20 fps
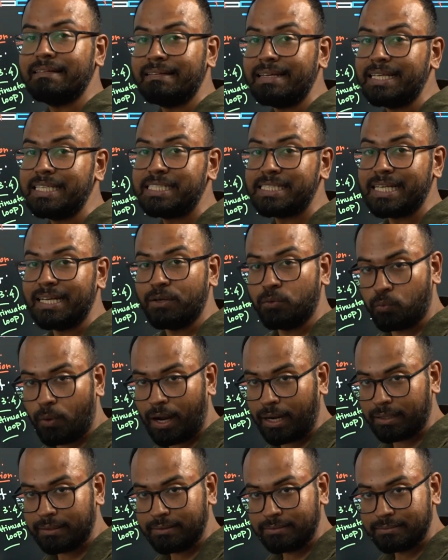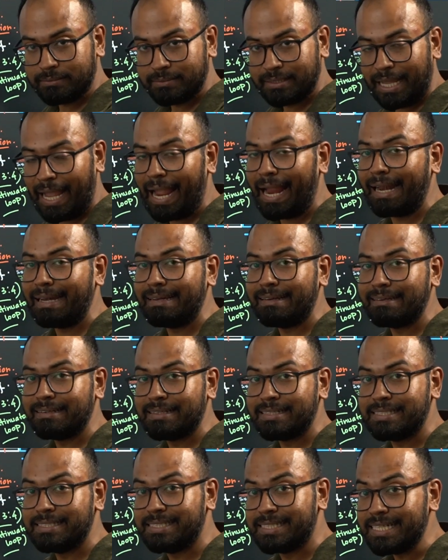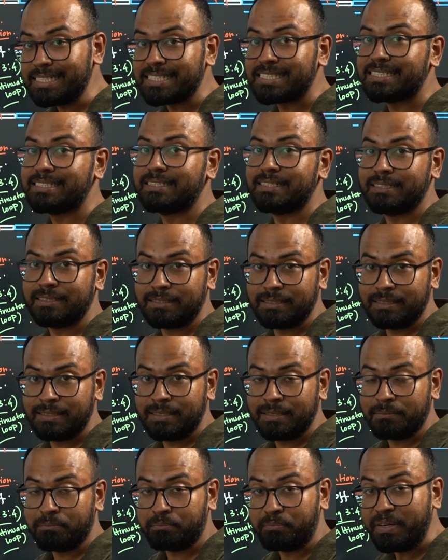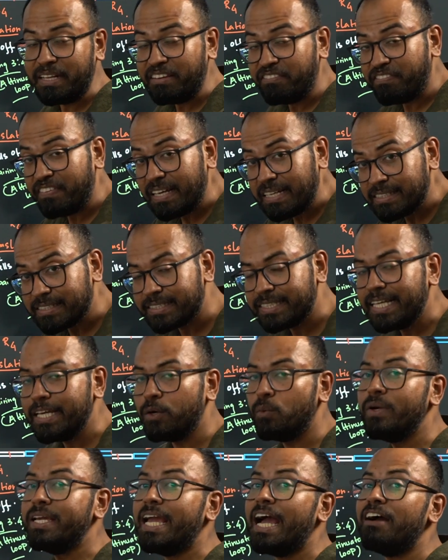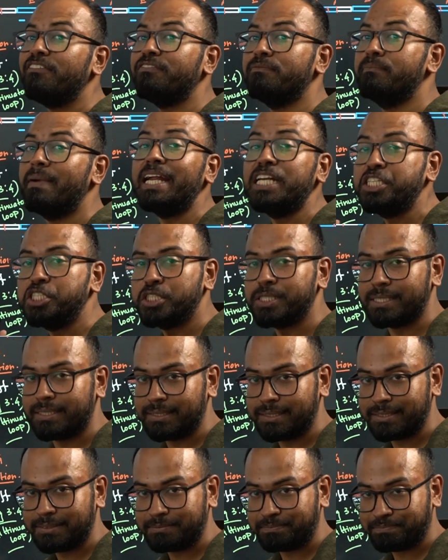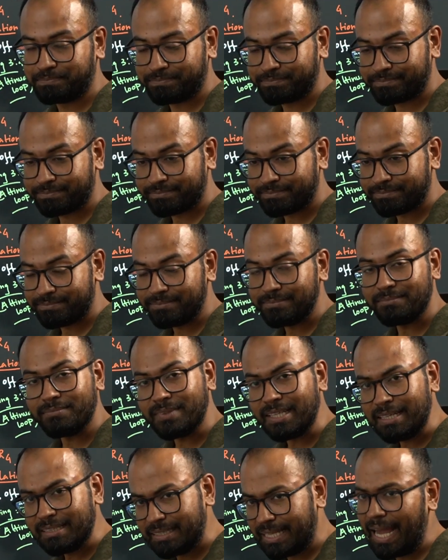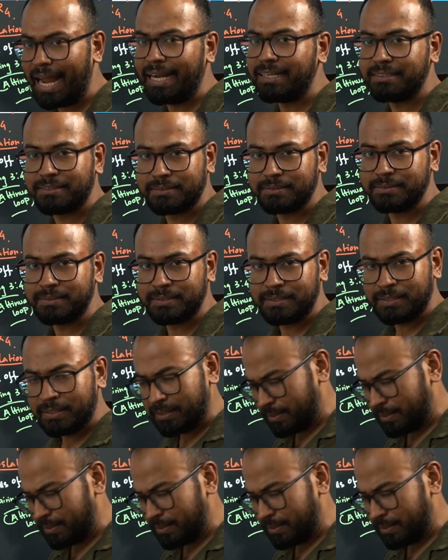region 1, and just previously we have mentioned that